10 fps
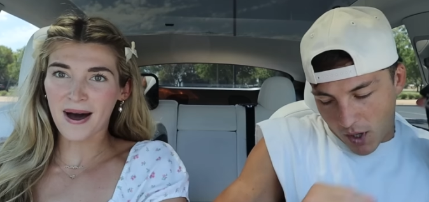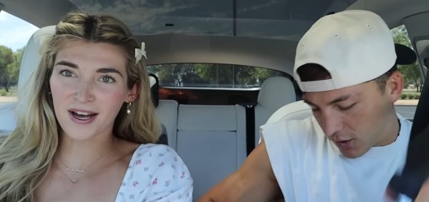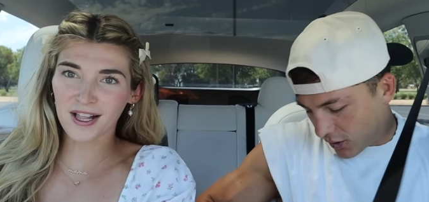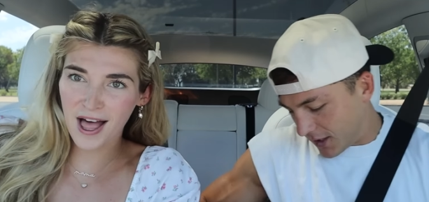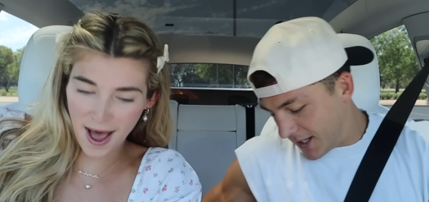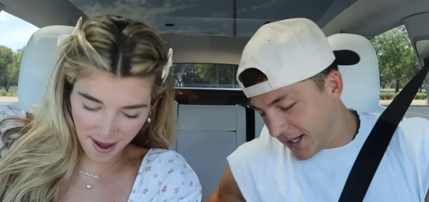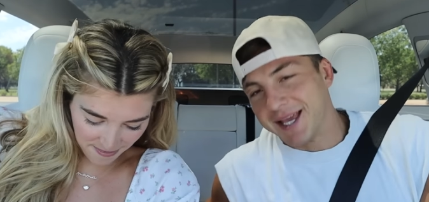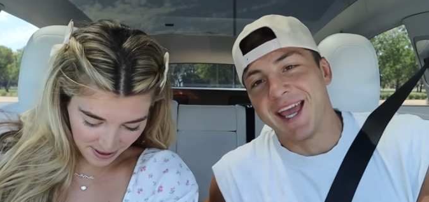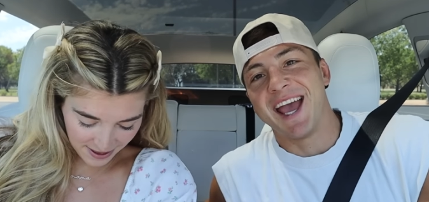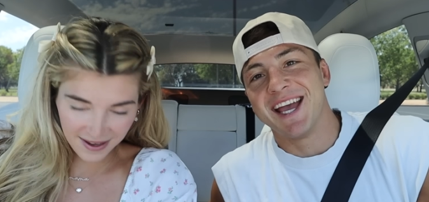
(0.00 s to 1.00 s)
Speaker 1: Buckle up,
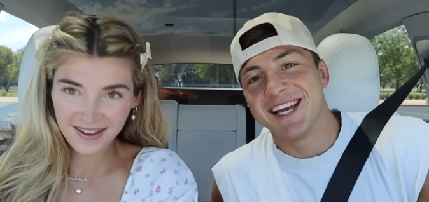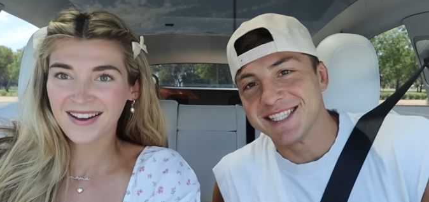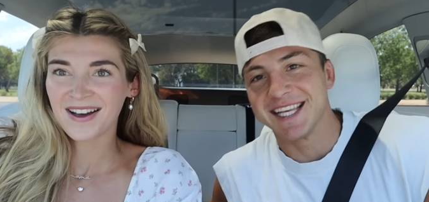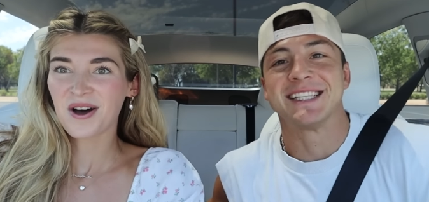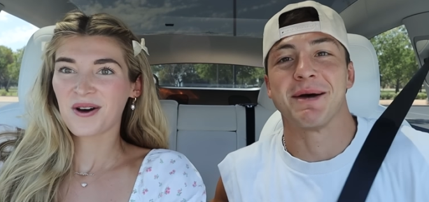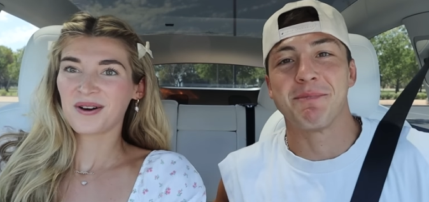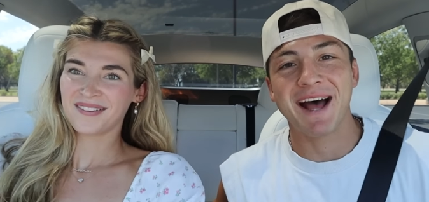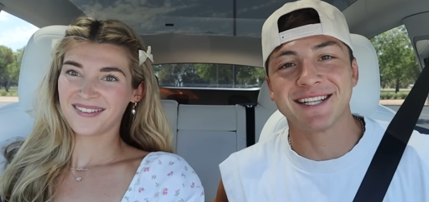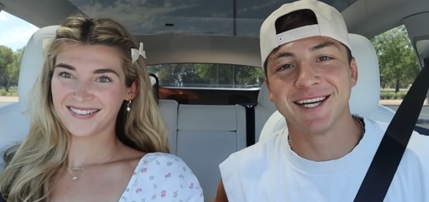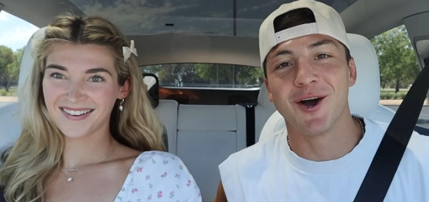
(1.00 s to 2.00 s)
in, kids. It's
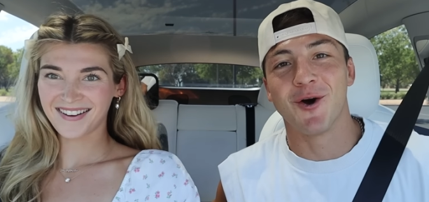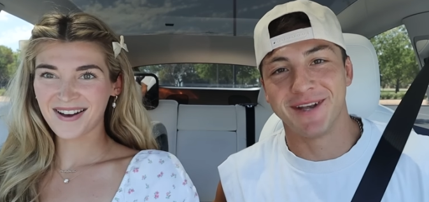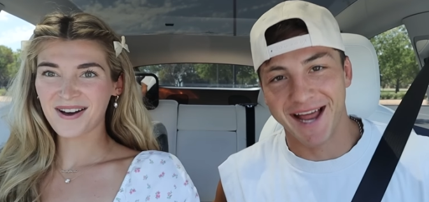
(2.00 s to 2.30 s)
about to go